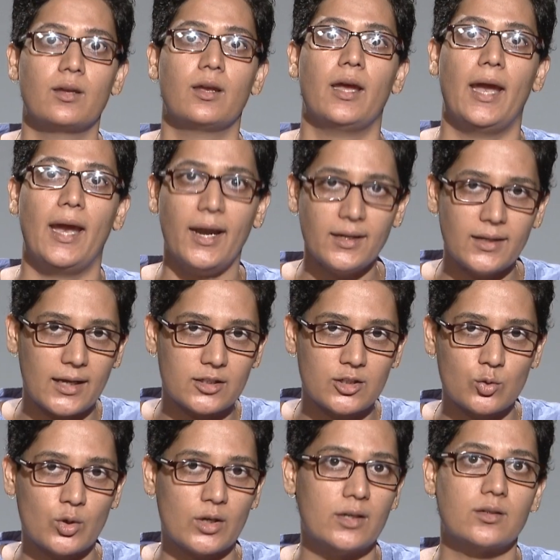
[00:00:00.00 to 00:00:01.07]
and
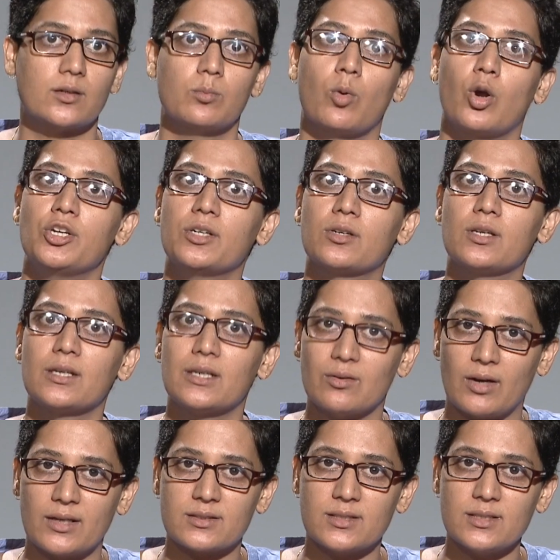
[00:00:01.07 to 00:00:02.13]
accurate monitoring
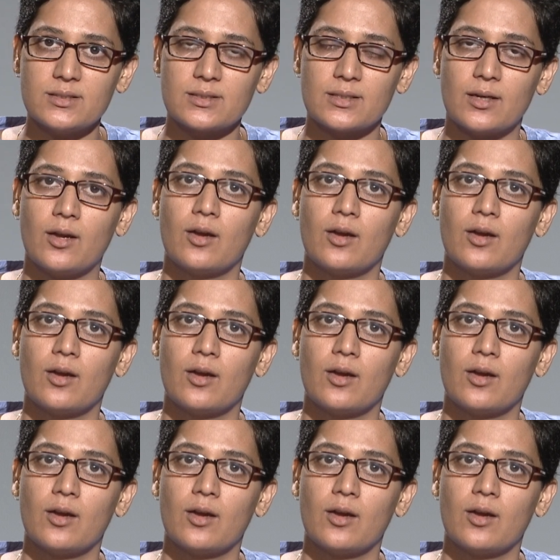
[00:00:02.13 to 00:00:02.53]
devices